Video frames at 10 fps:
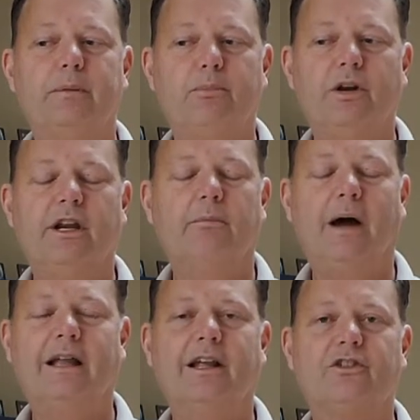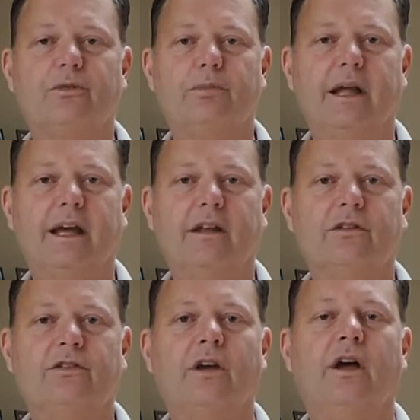been putting in my lesson
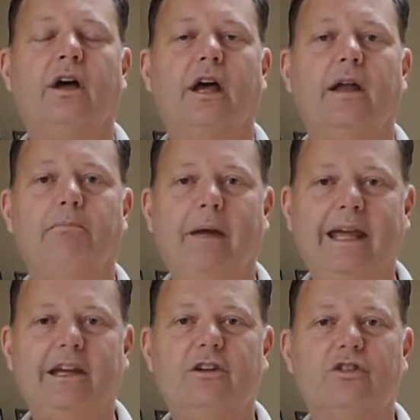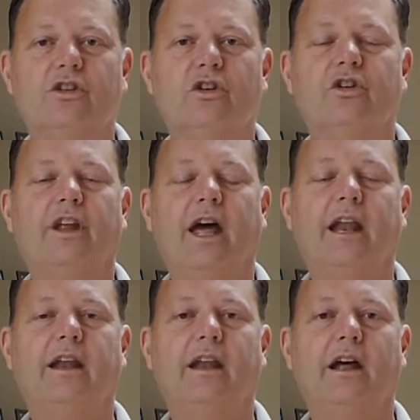plans and making sure
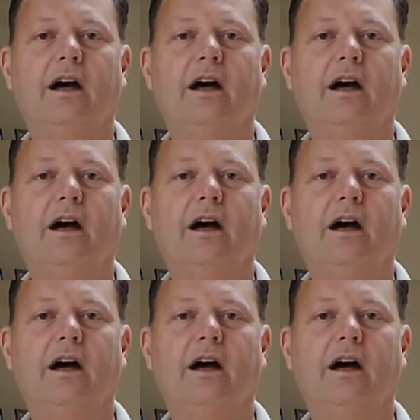that